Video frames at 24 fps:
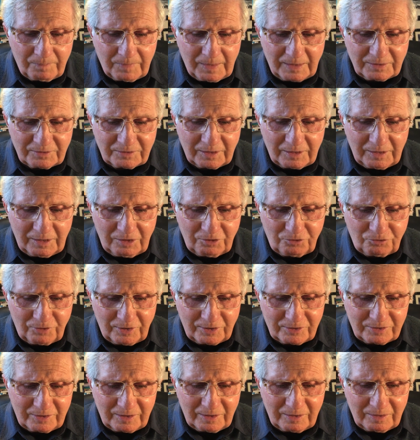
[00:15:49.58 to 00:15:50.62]
It's an
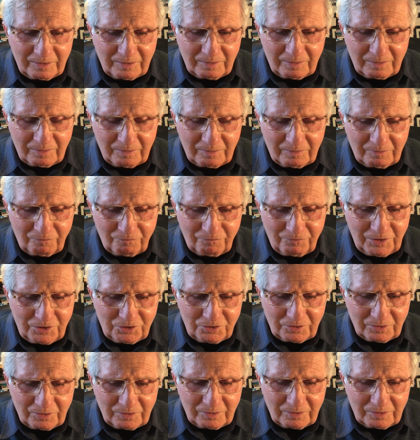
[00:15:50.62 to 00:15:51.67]
interesting
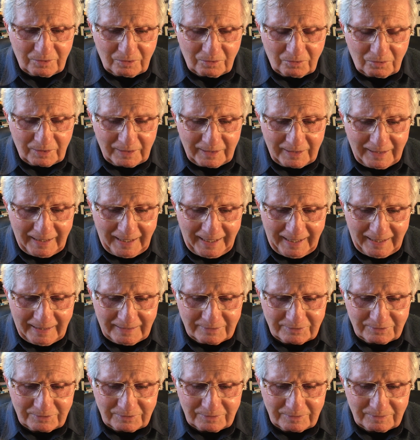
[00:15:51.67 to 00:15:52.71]
vision he
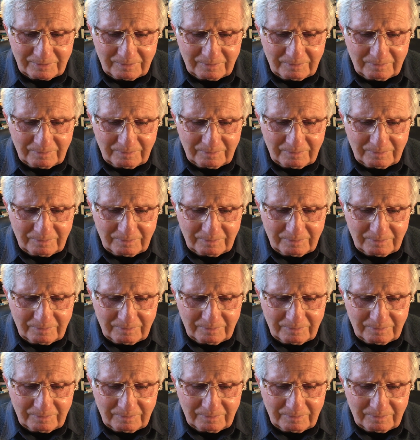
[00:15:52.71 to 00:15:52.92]
has.